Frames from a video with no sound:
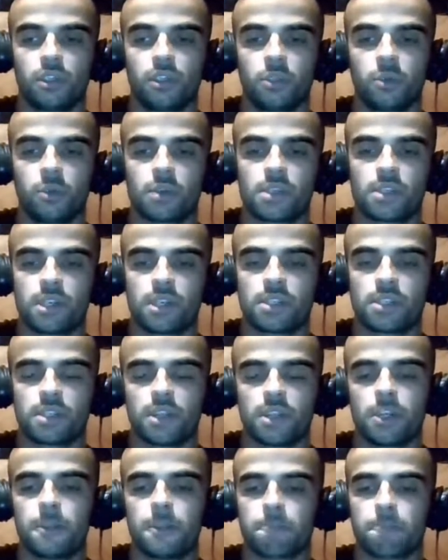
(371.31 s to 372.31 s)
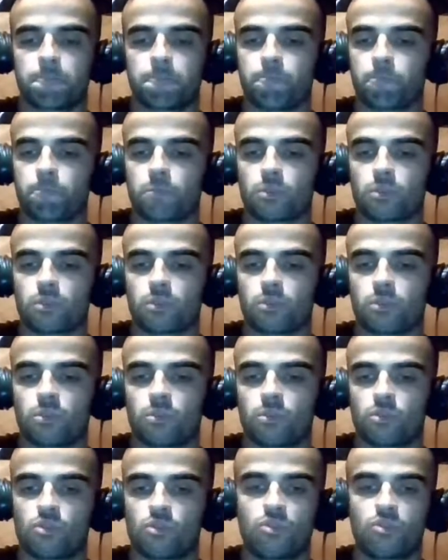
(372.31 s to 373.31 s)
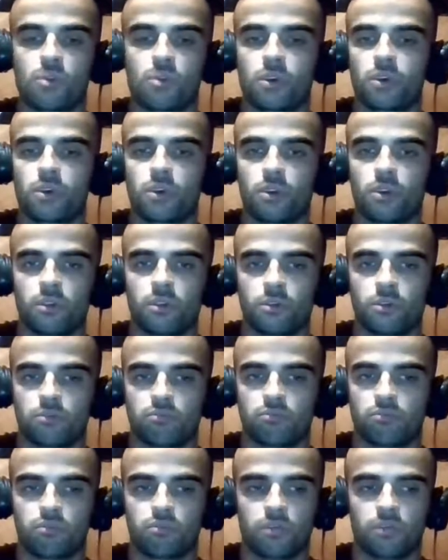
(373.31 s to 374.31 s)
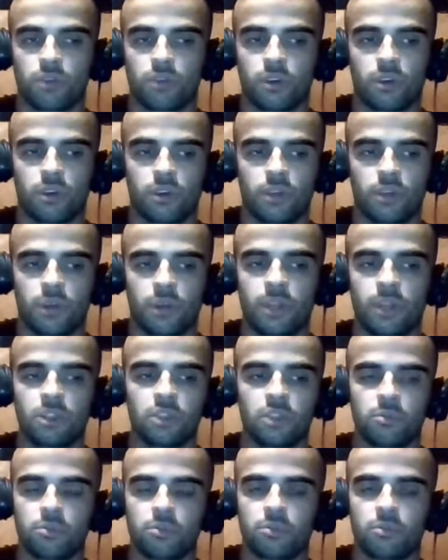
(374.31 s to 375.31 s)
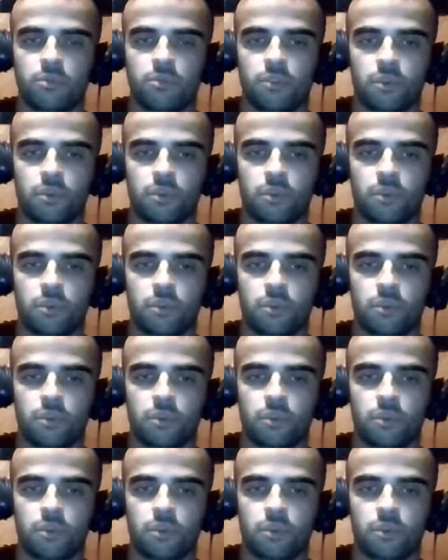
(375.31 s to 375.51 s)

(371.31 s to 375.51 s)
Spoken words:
It was, let's say, super random